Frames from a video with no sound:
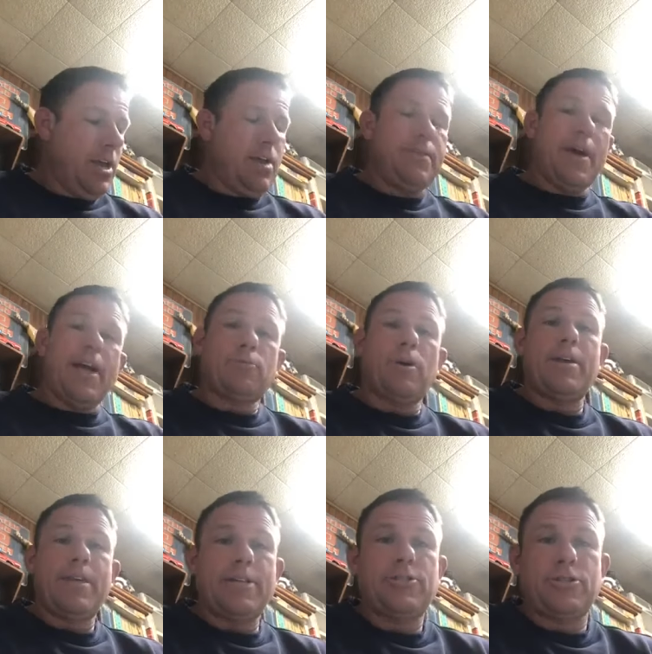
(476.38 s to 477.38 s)
That's
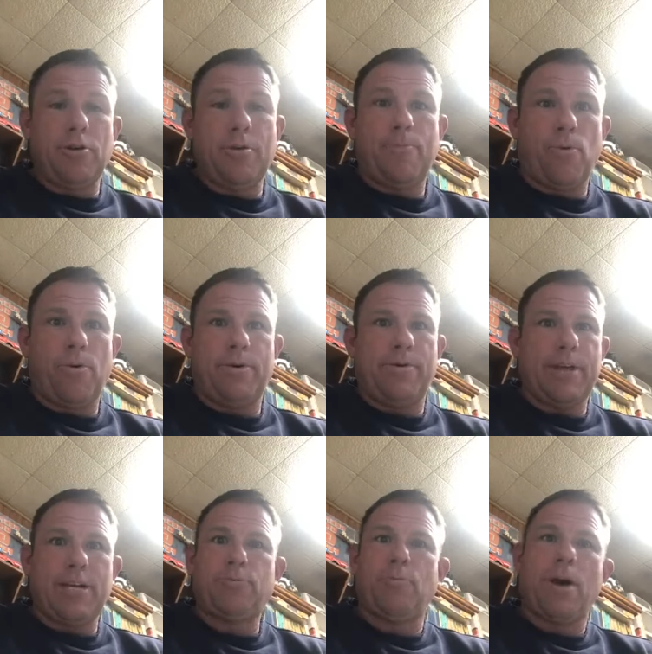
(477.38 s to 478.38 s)
why that's so important.
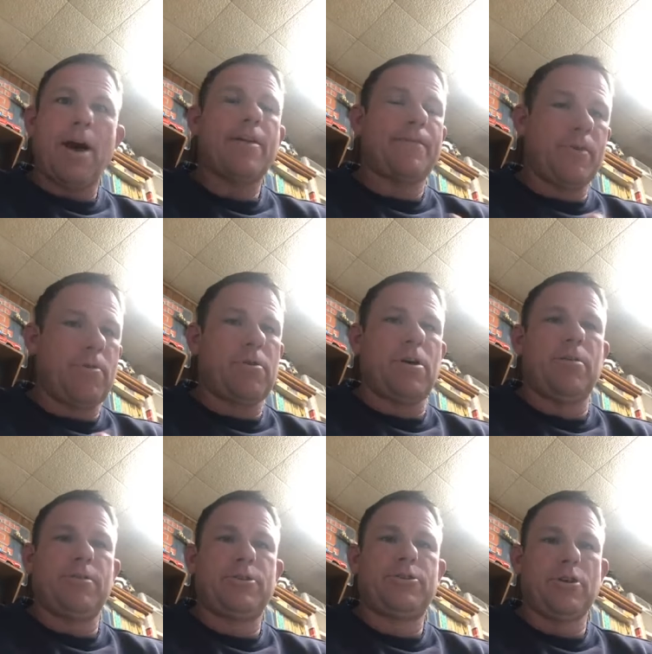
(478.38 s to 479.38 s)
That's why that phone
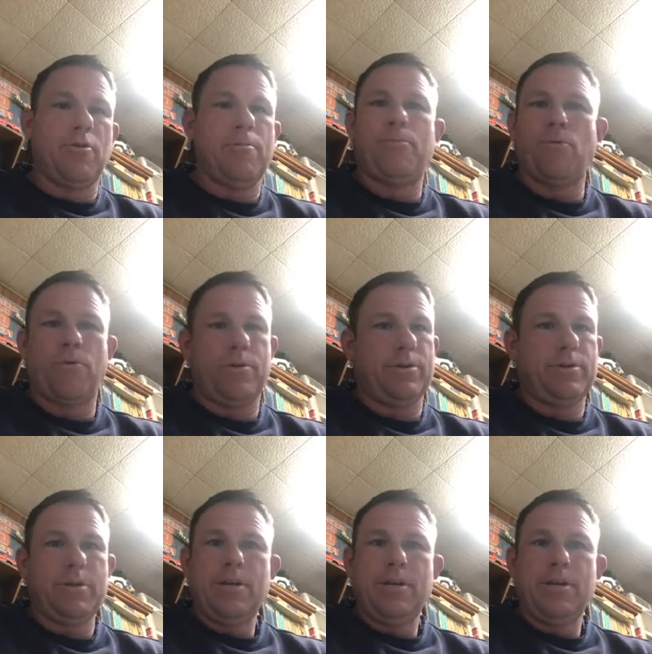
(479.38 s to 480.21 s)
call is so important.